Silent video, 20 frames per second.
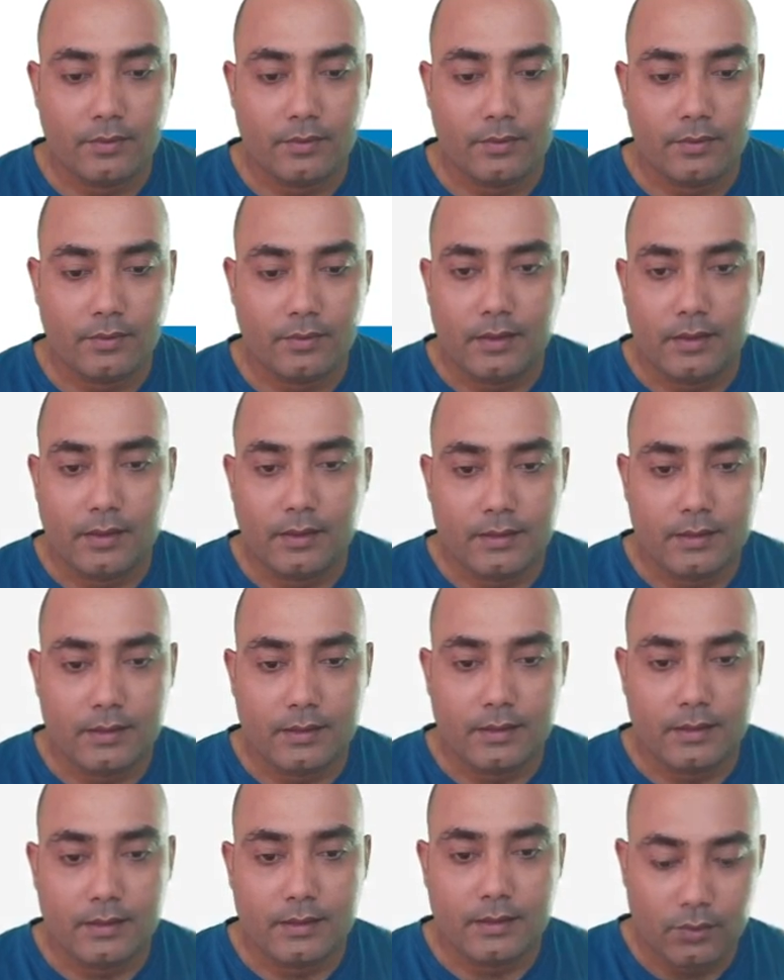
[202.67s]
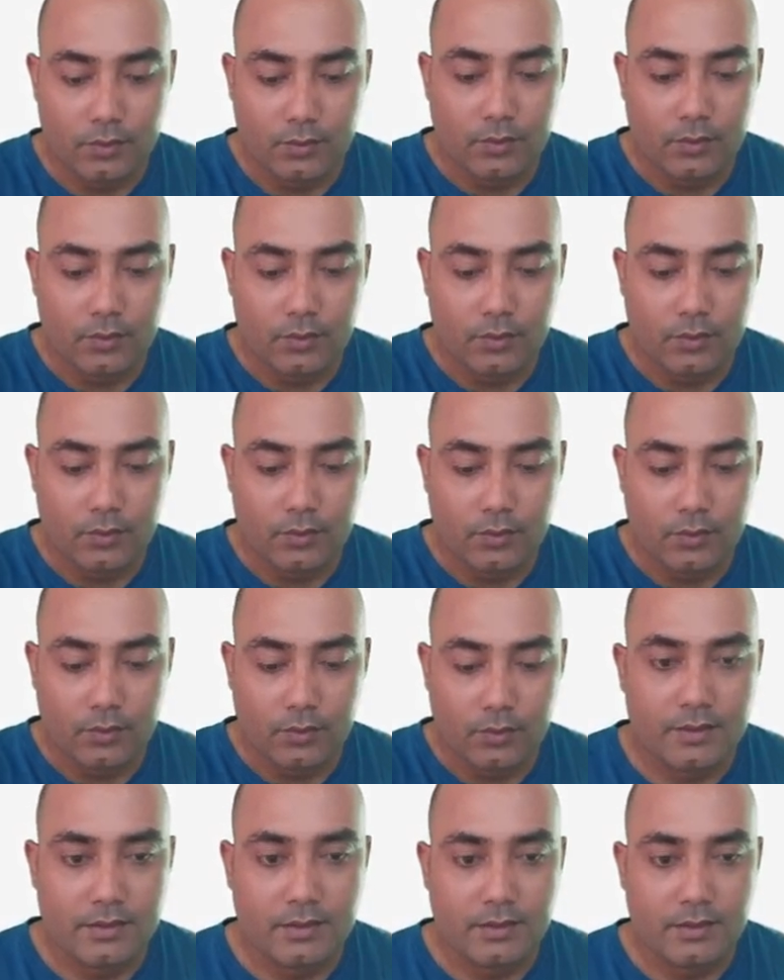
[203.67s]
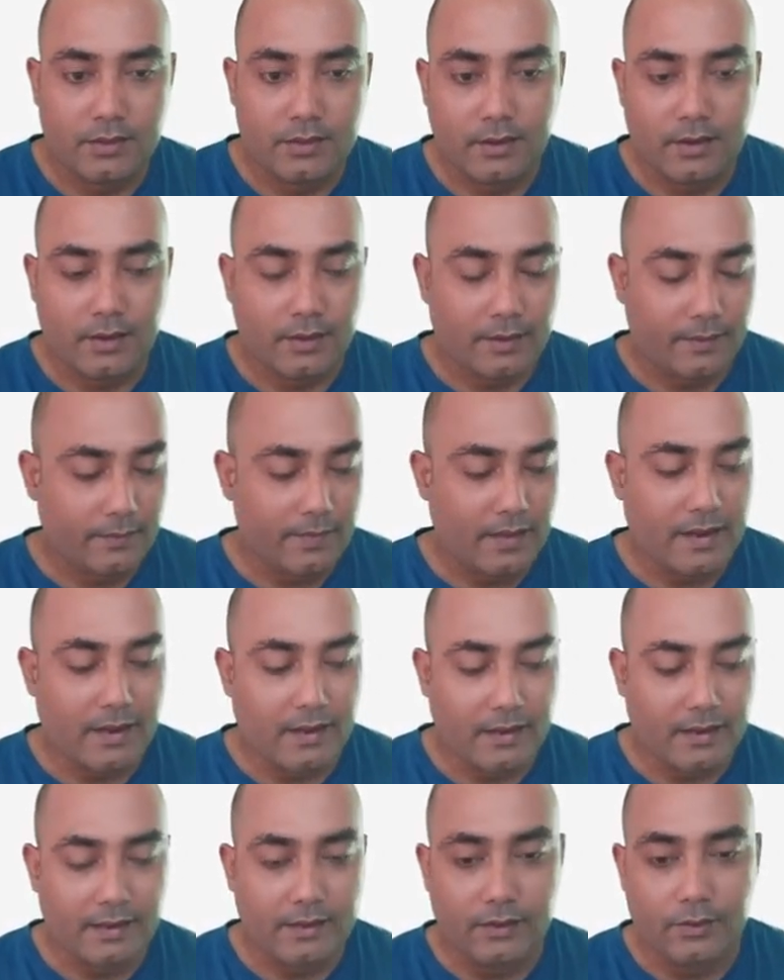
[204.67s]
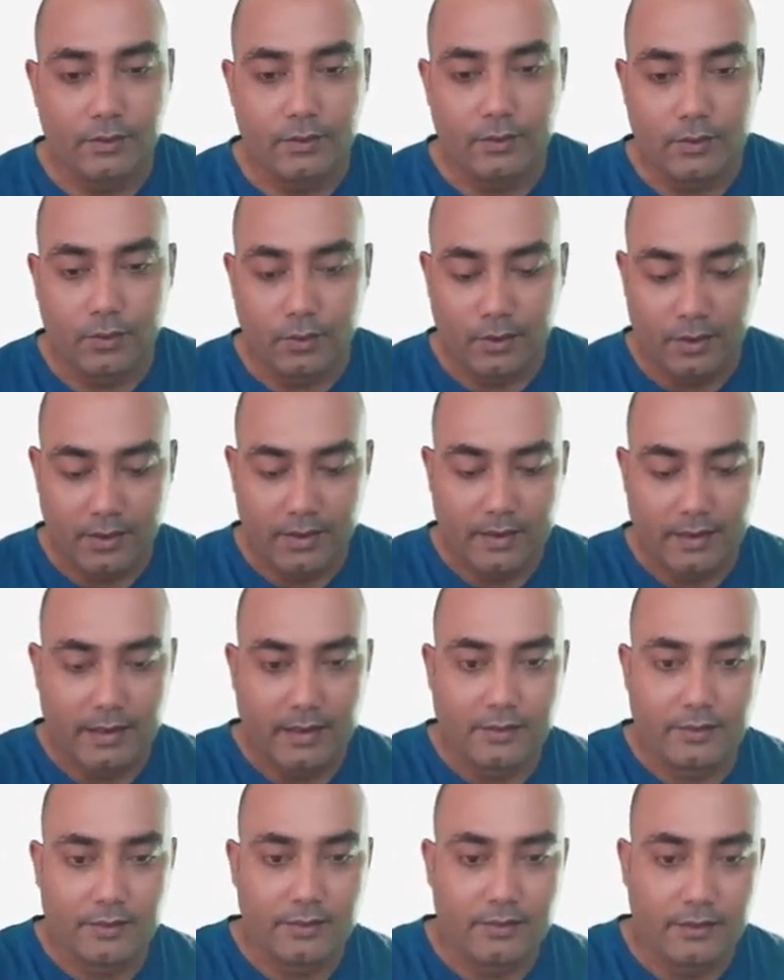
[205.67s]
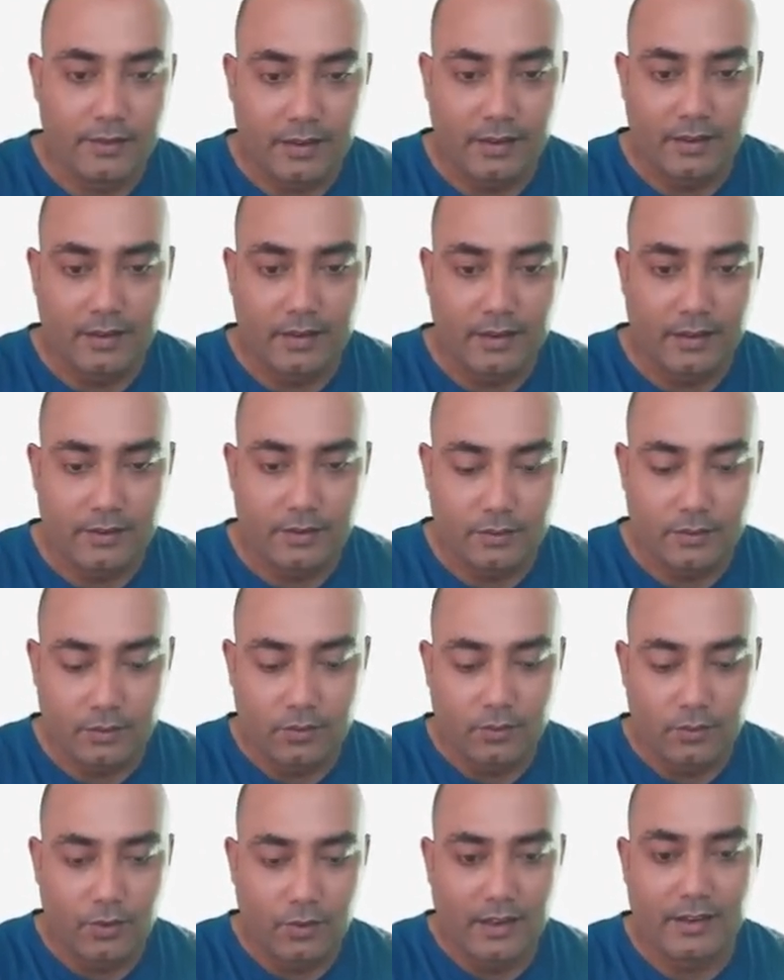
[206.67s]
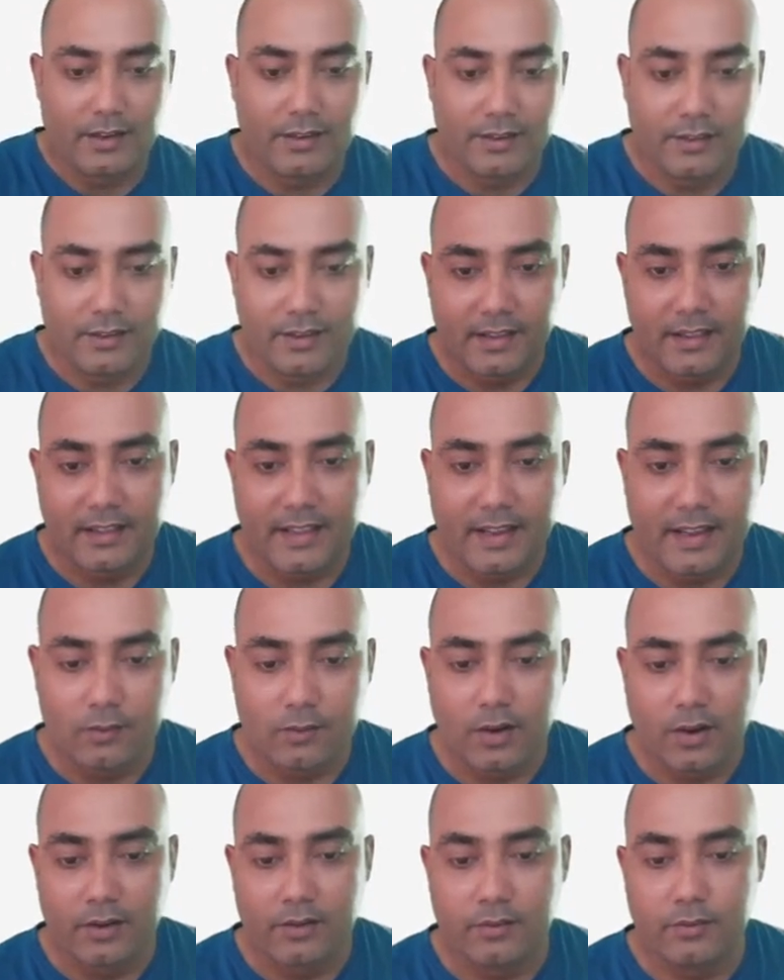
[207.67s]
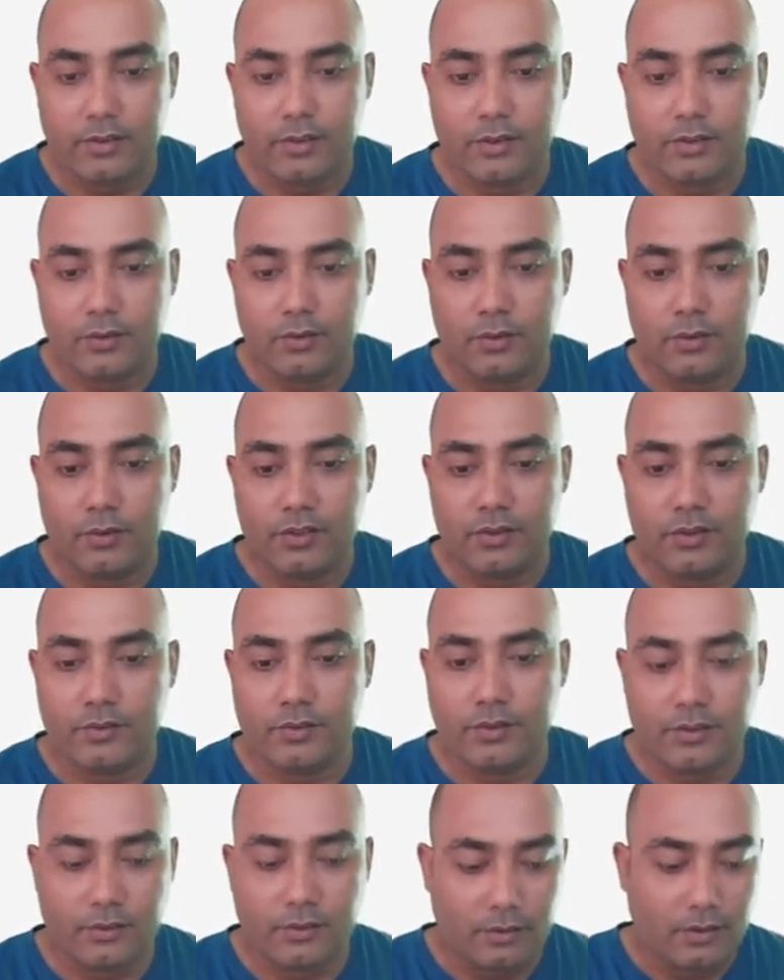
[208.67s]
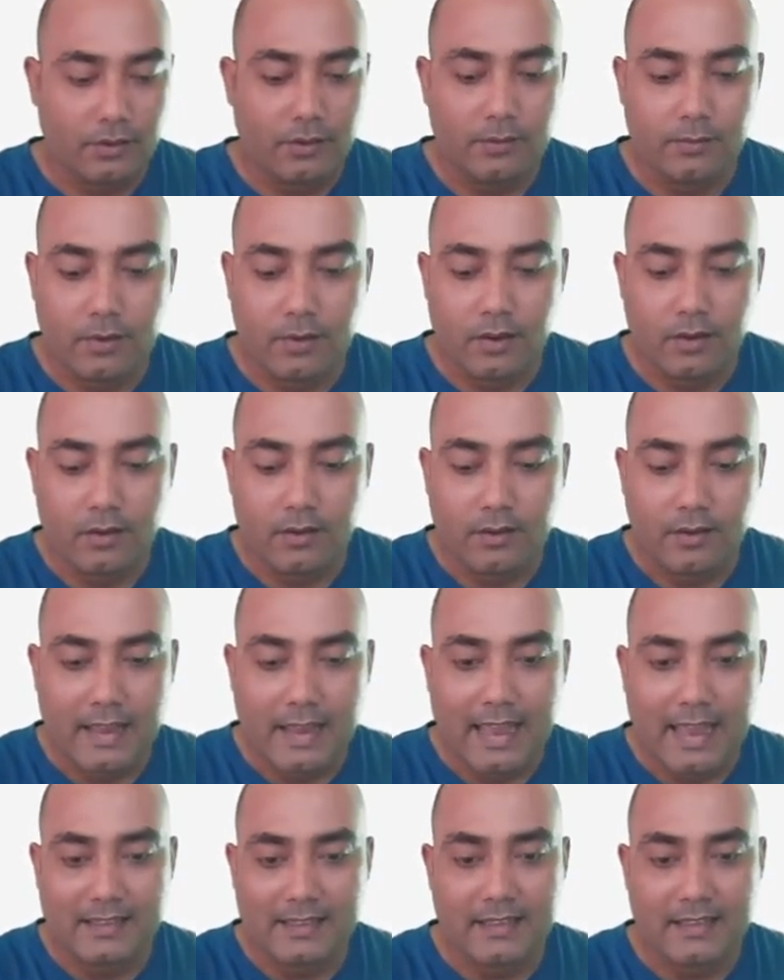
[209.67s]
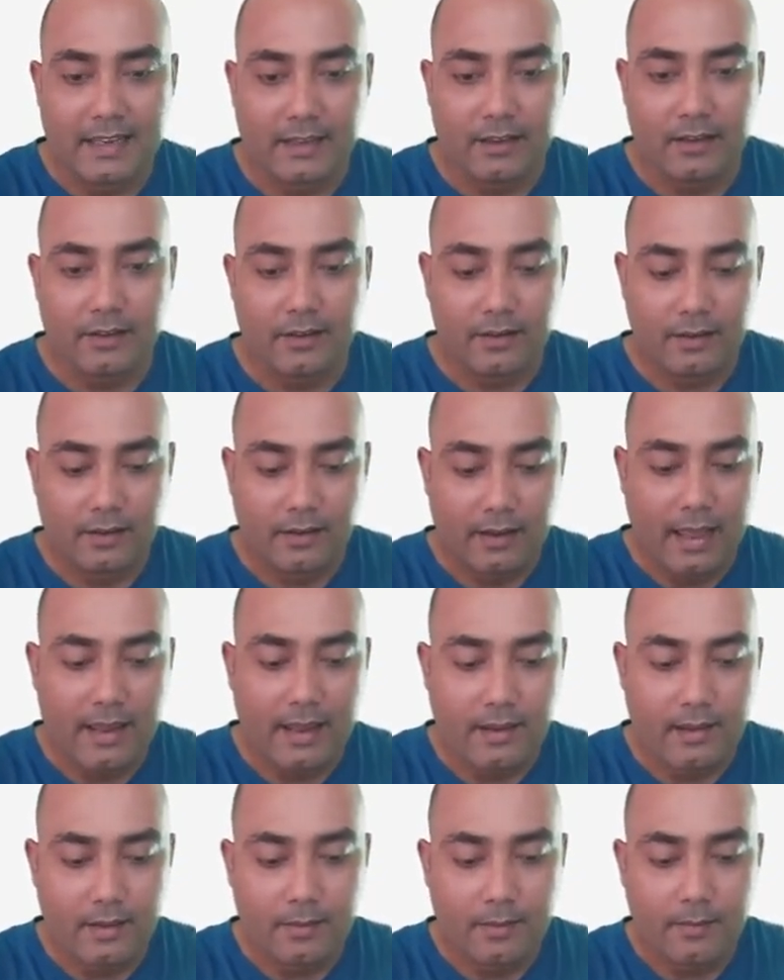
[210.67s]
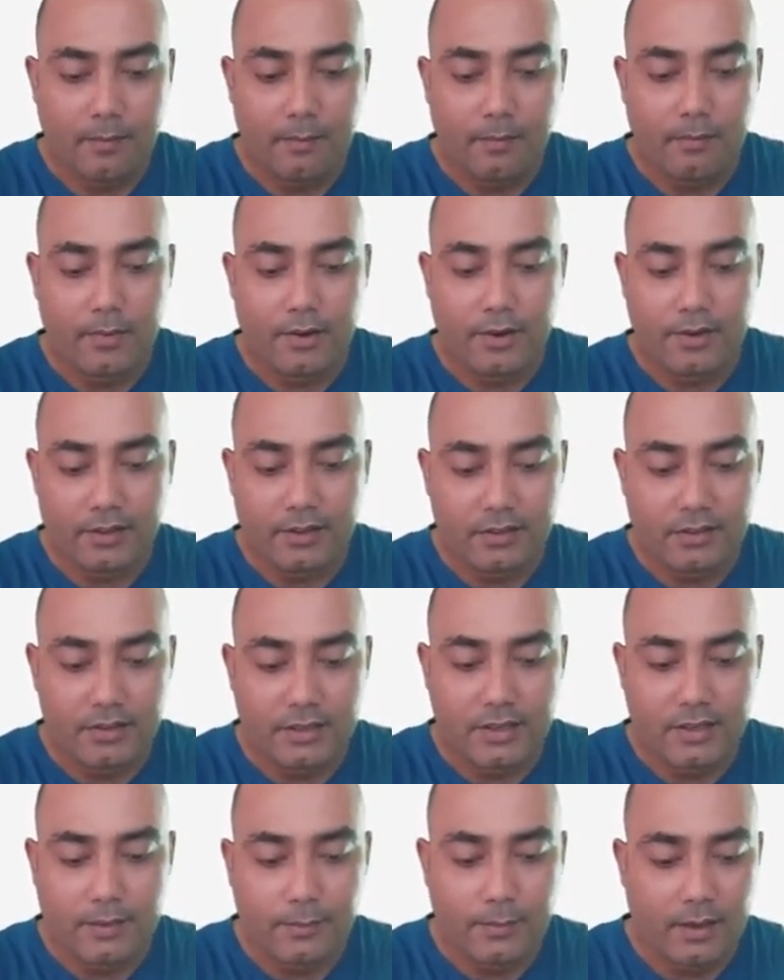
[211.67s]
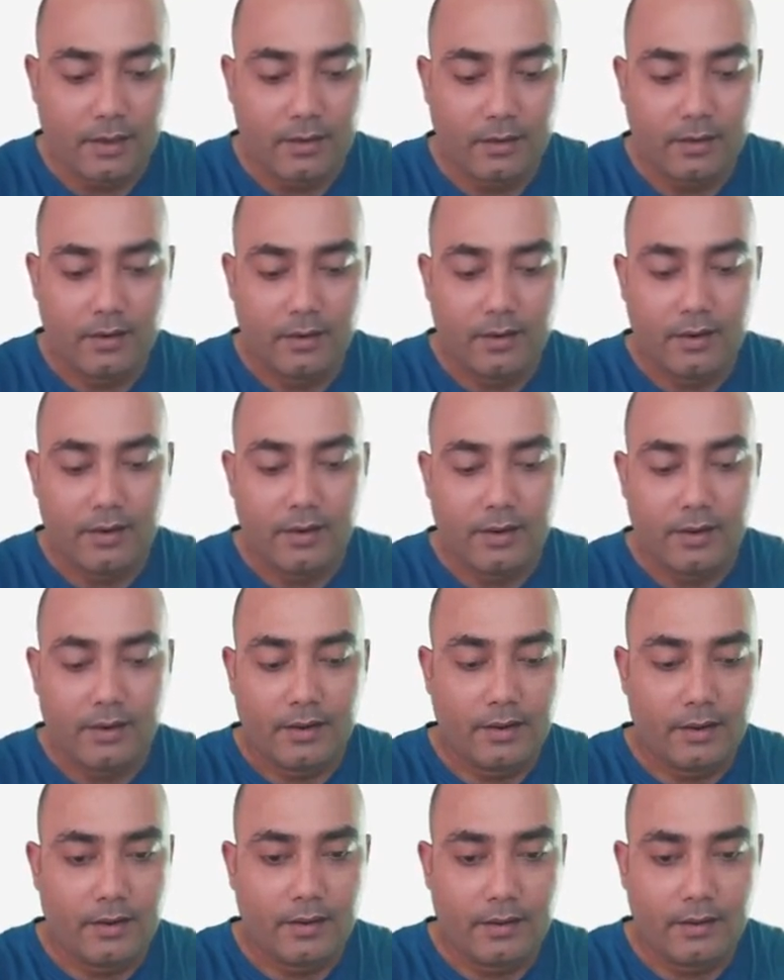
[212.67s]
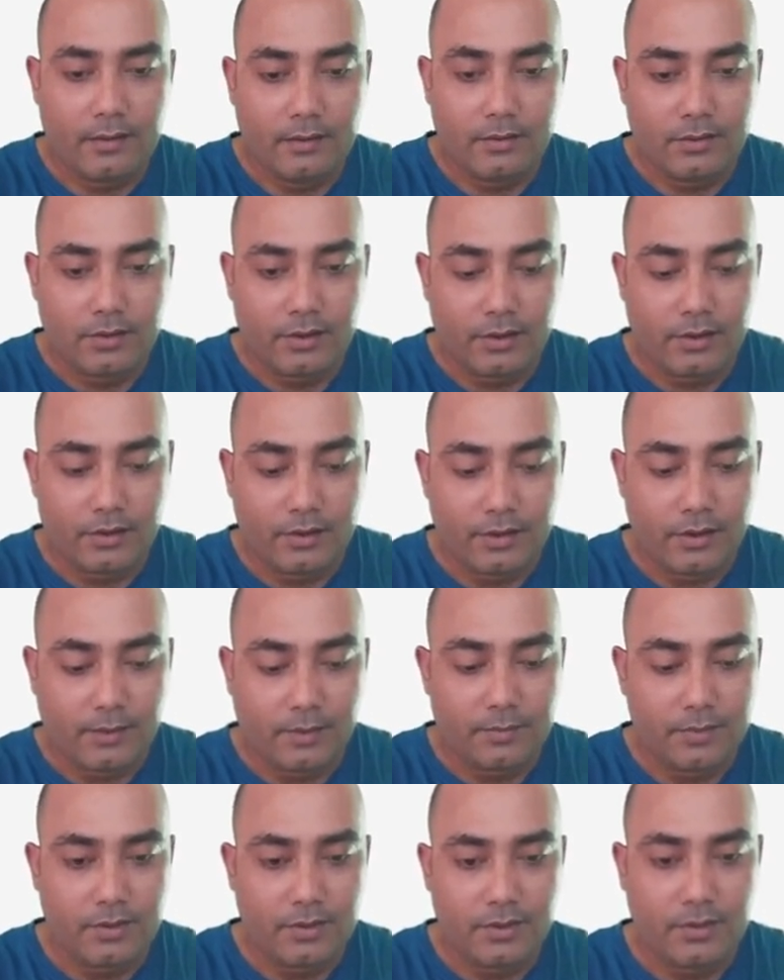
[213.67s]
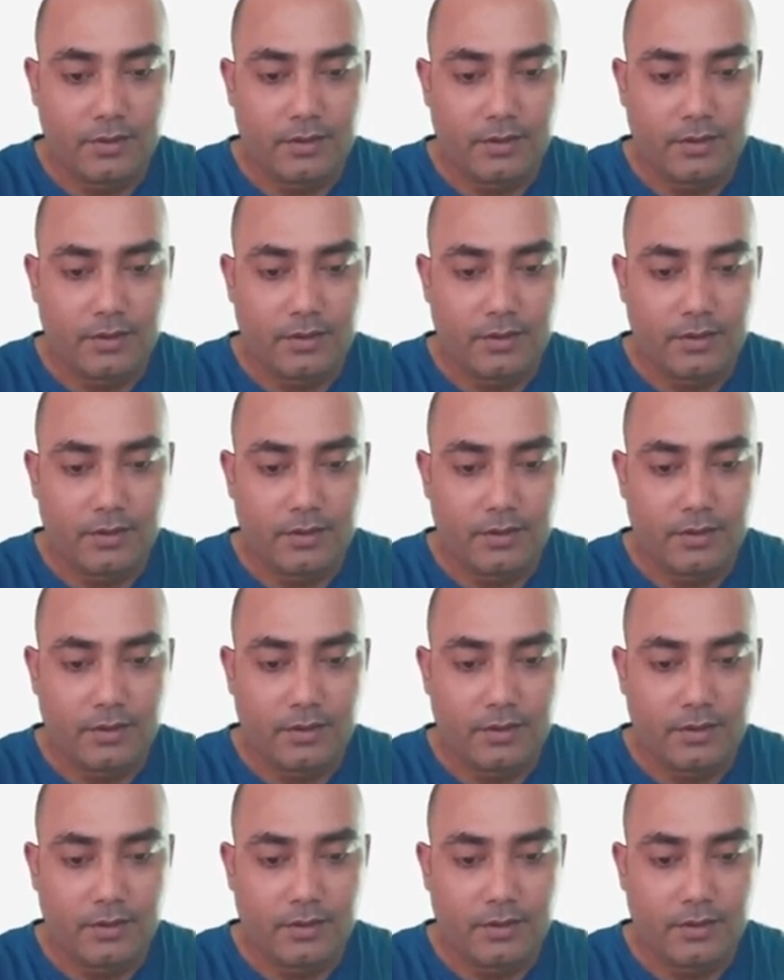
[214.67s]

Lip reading: let's say you wrote this much, okay, and again you wrote another thing, again you wrote another thing, then what you need to do is you need to give a hashtag here like money saving, sorry, tips,